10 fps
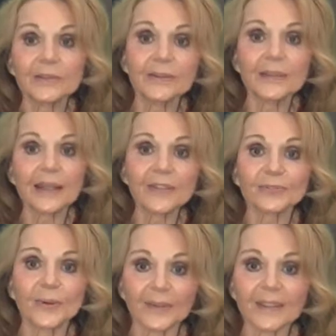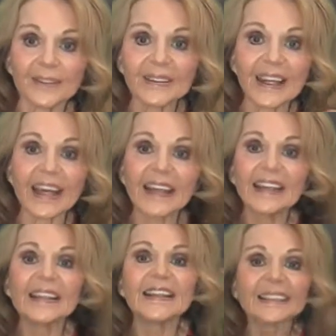doing that for,
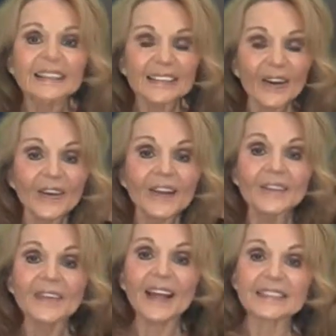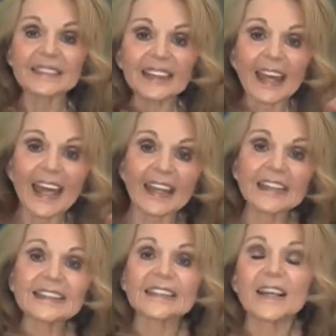okay? So if that's the
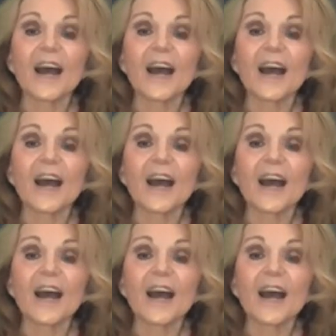case,